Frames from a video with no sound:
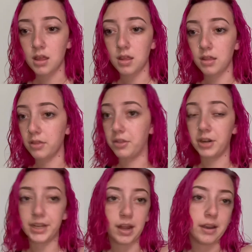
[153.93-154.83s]
they're
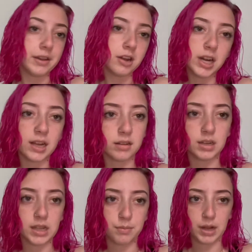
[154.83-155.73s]
done. They're not gonna
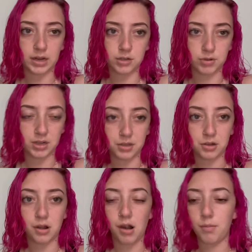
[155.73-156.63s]
get back into another
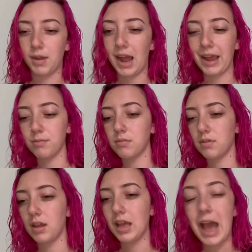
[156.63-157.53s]
car. But
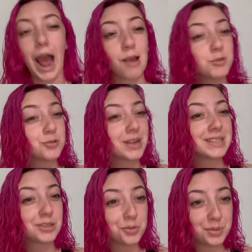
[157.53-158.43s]
I was
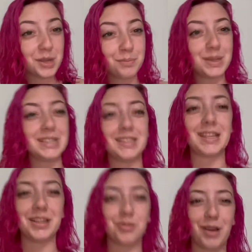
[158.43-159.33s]
raised to be a beast.
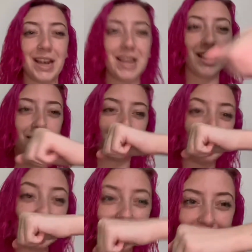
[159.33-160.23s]
That's why I have
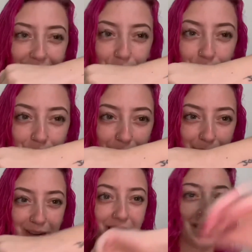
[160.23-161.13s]
beast tattooed on
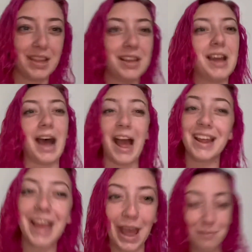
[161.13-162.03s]
me. I
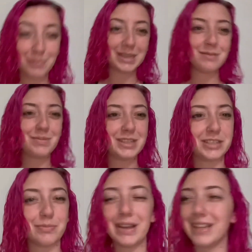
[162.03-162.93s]
am Mini Beast.
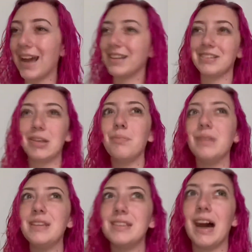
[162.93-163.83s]
My dad is the
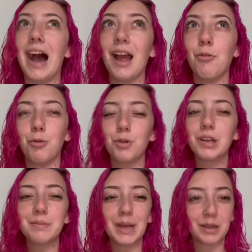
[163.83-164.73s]
beast. I will
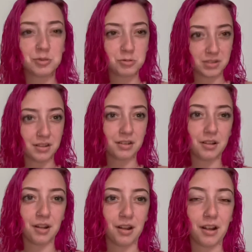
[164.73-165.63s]
get back into another
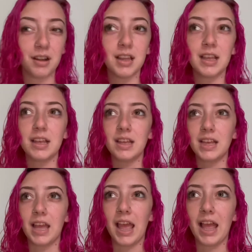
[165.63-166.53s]
car,
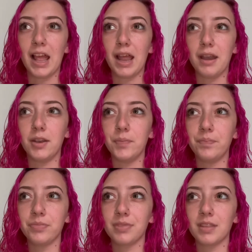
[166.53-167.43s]
and
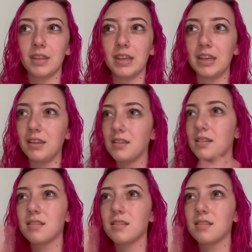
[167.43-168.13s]
it's